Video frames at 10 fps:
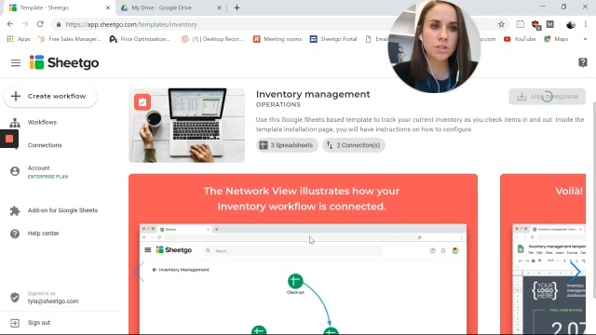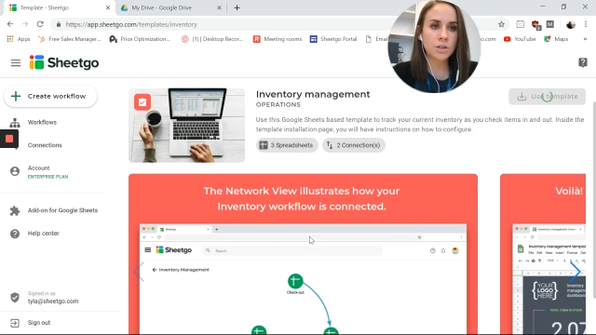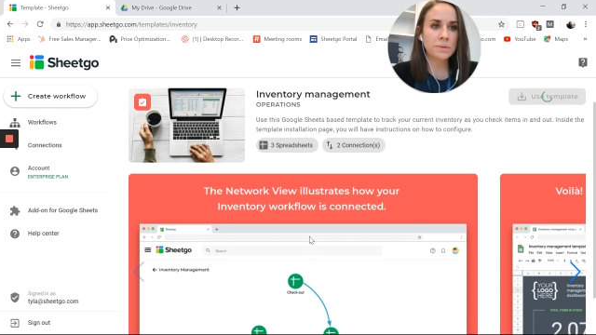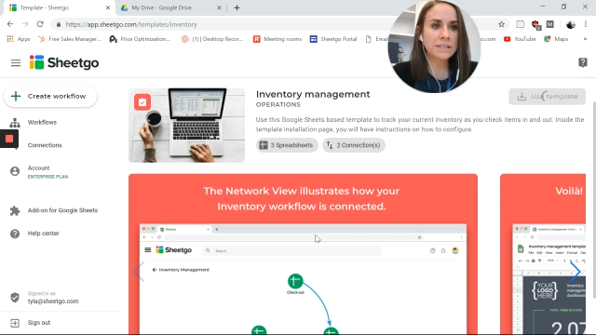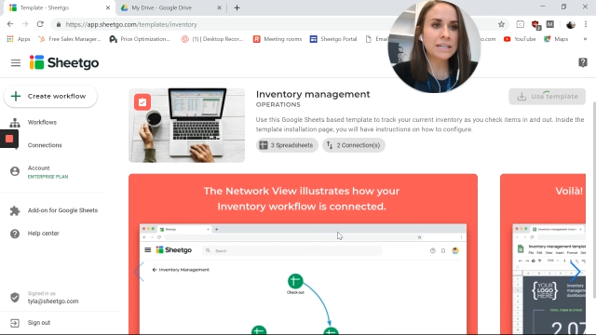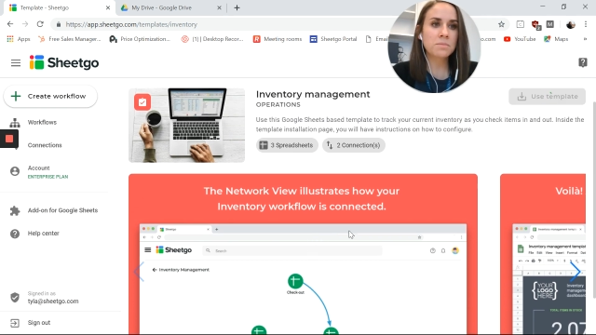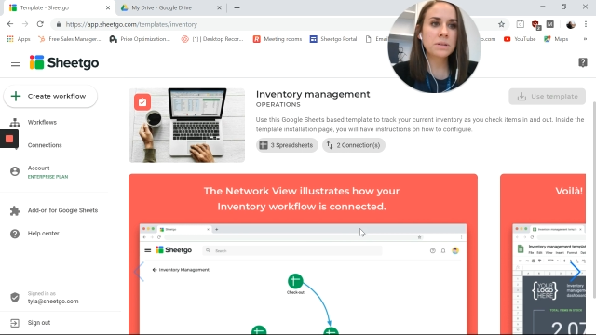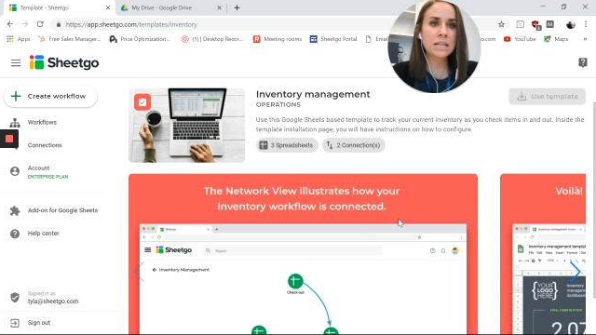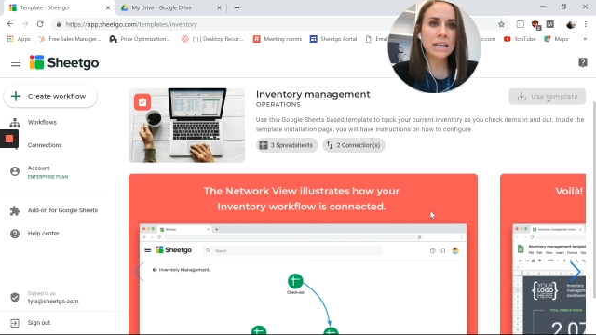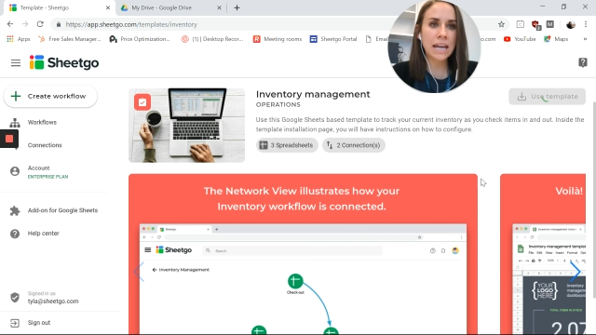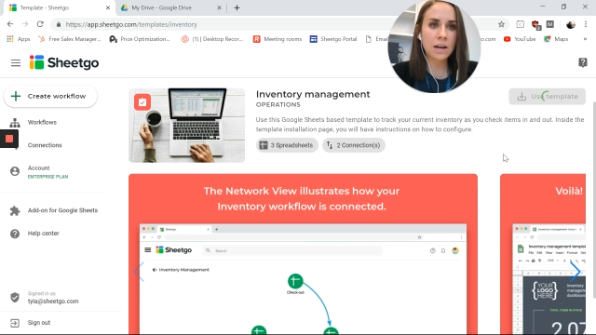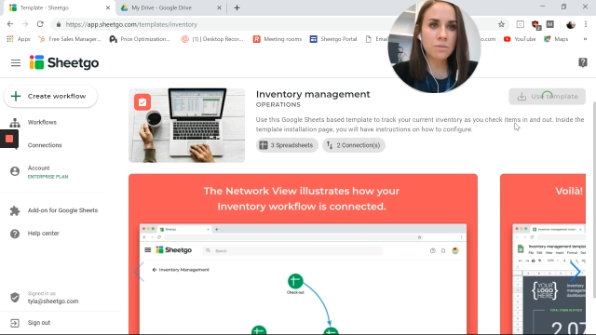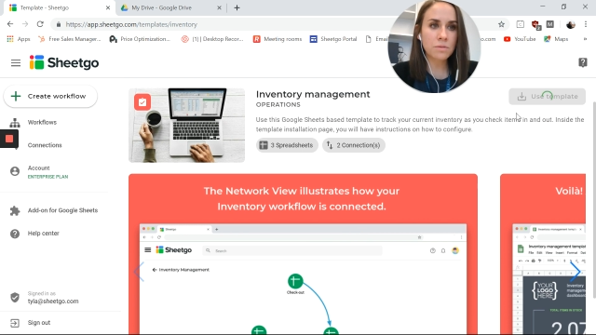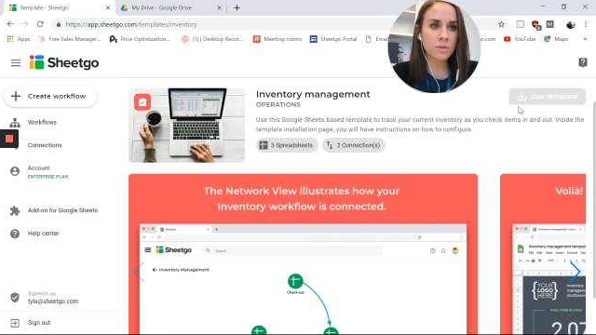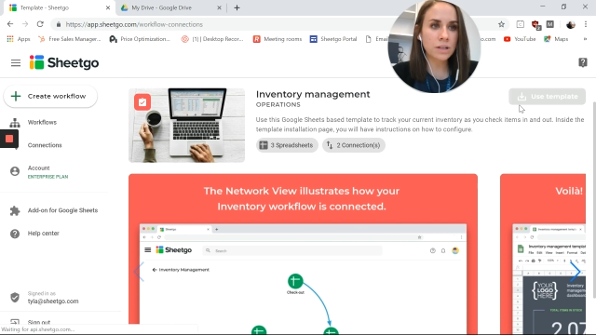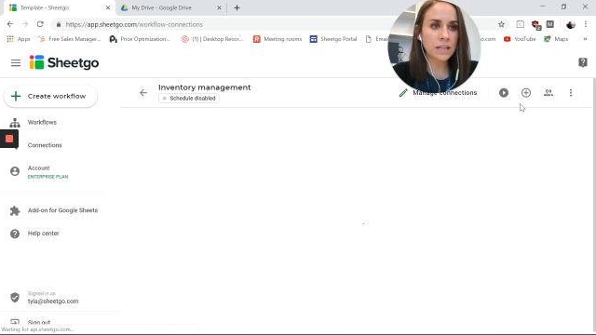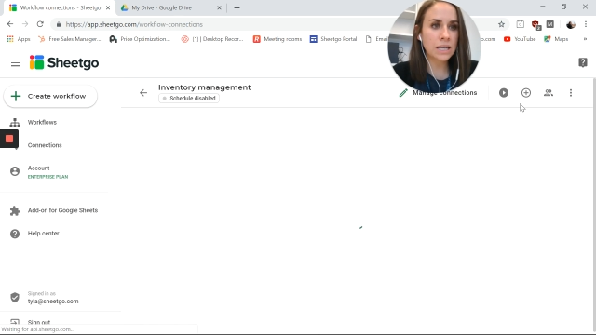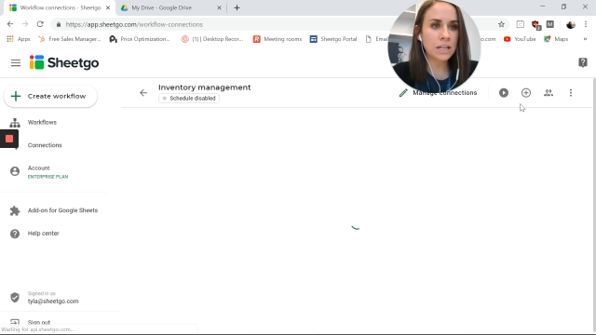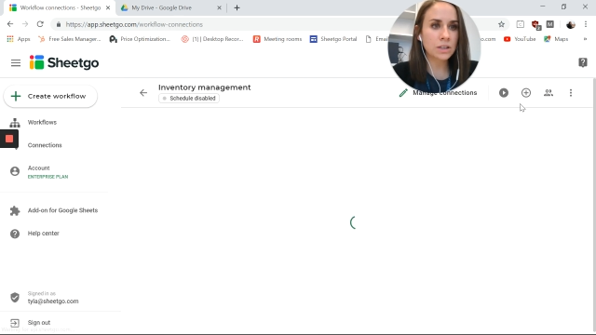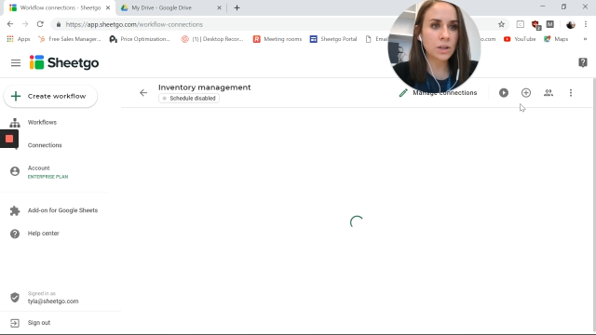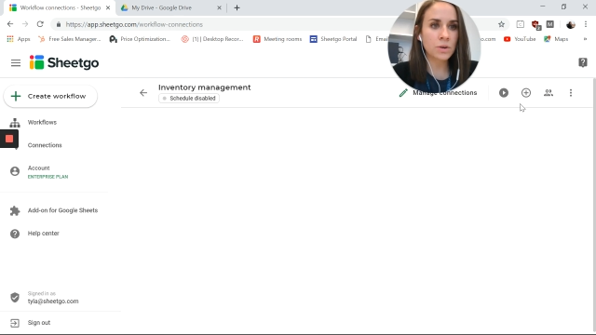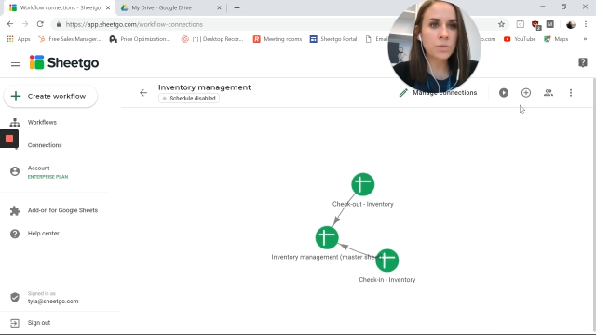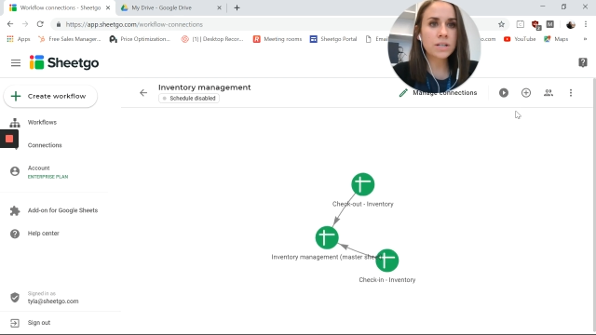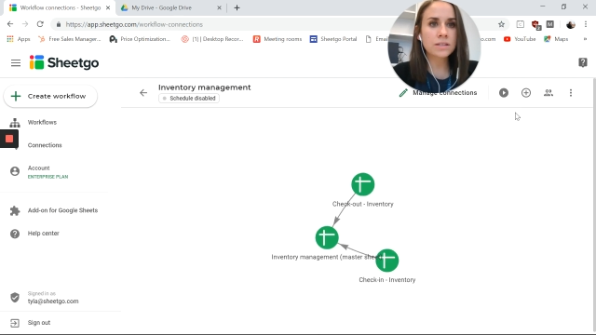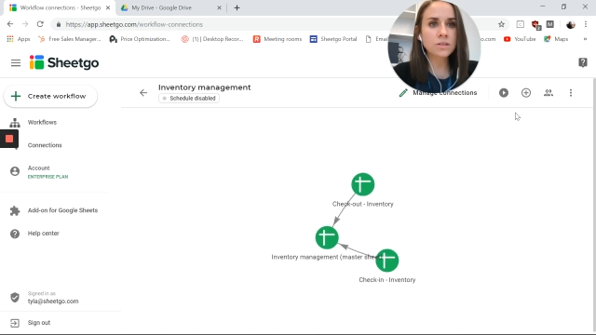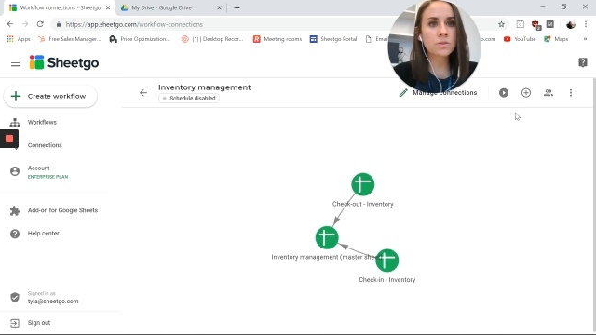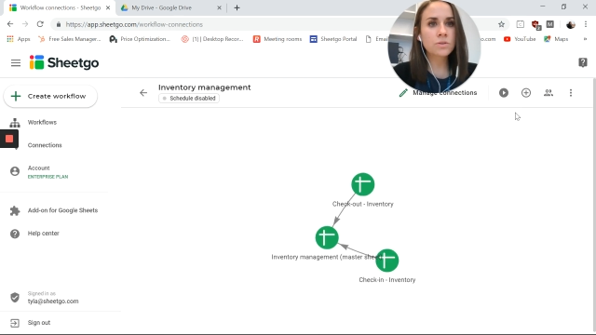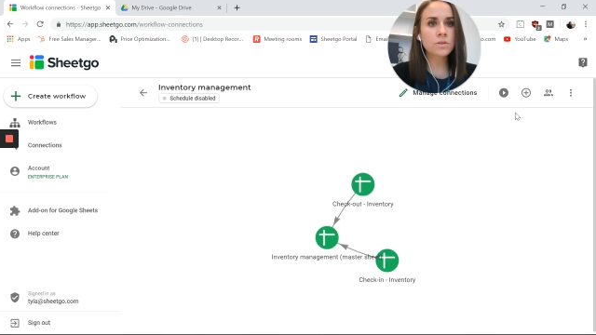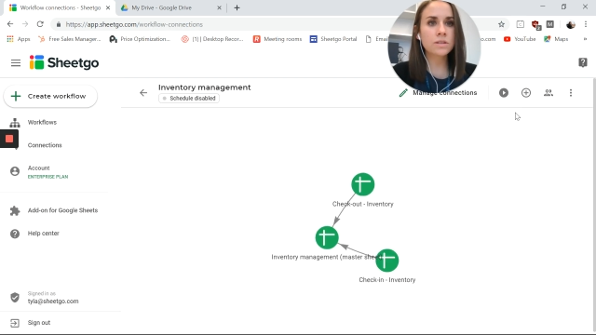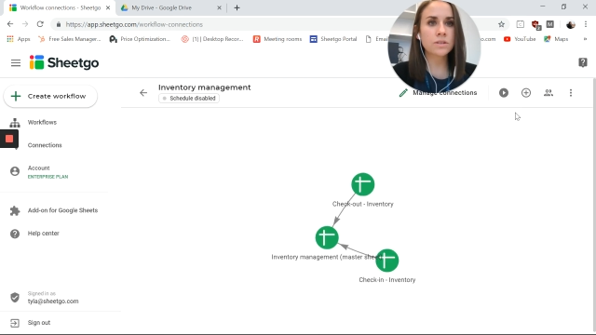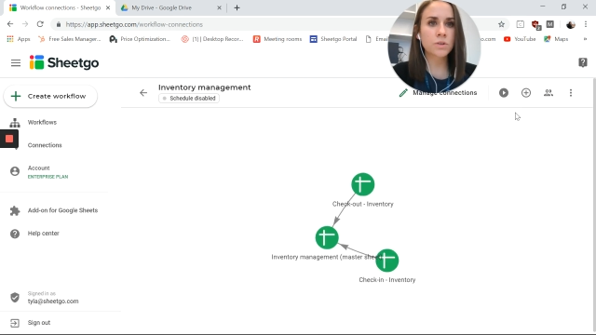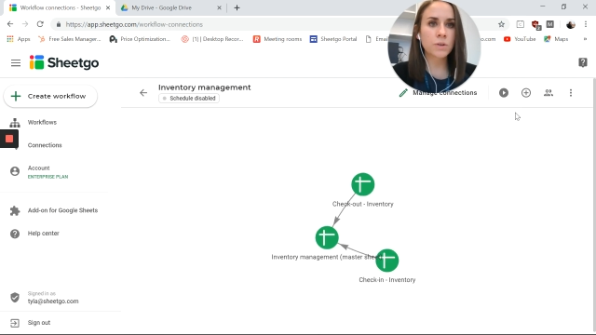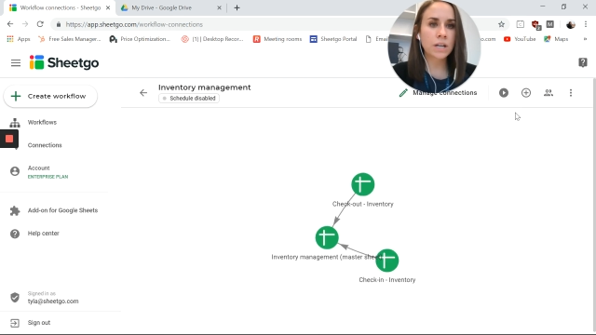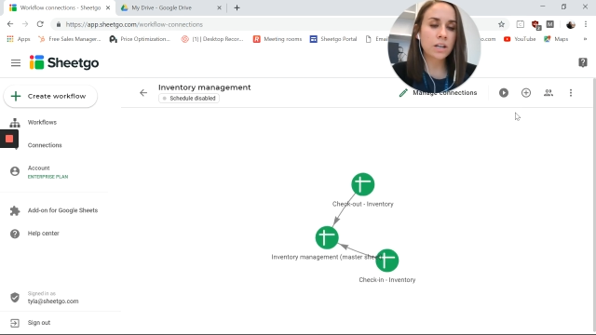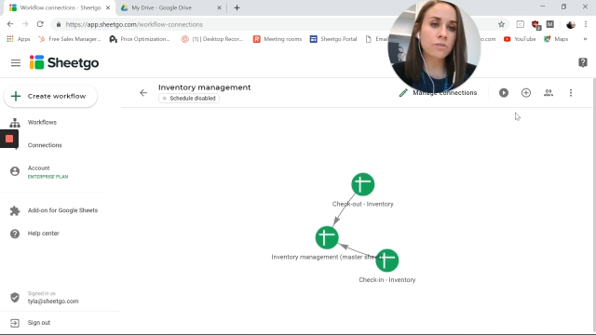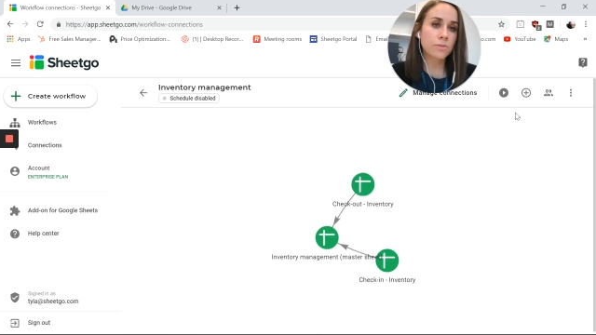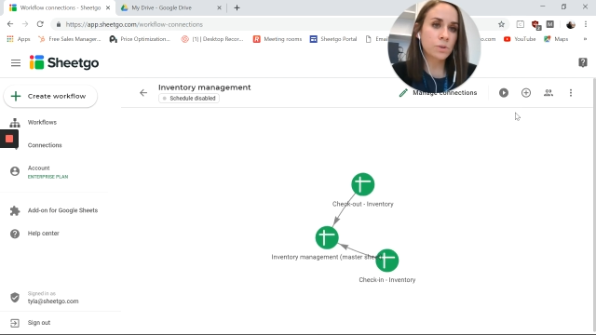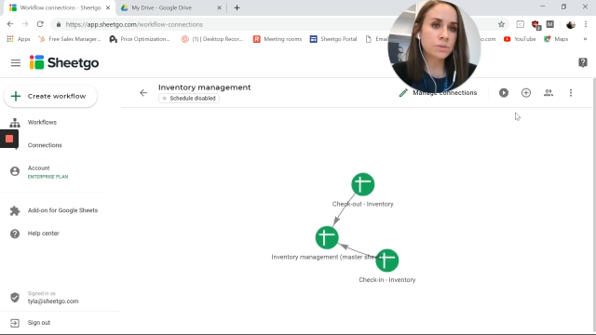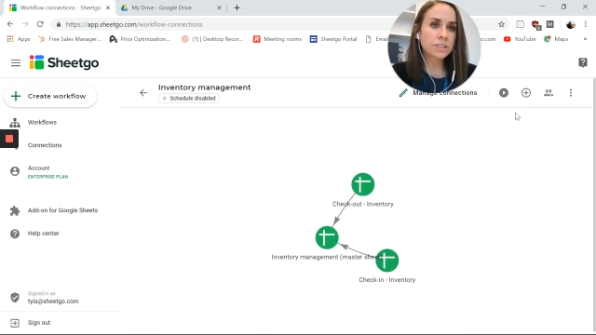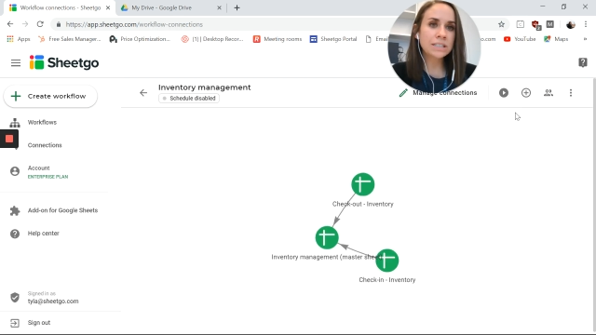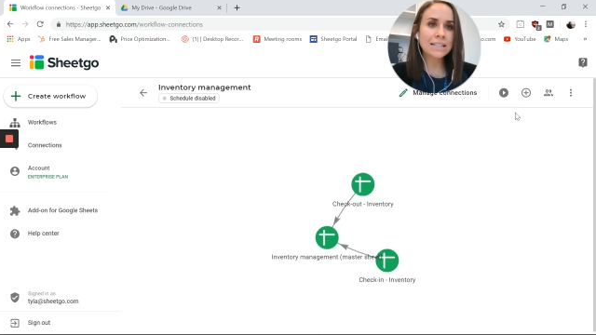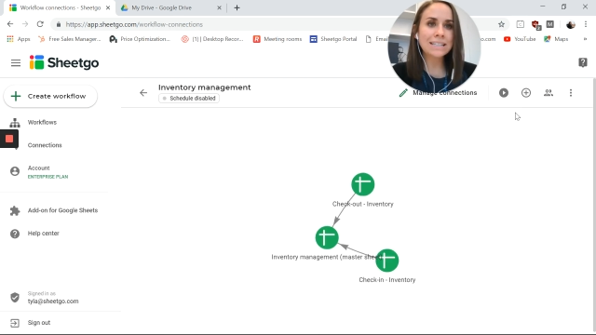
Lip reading: So what's happening now while we're letting it load is Google is creating a folder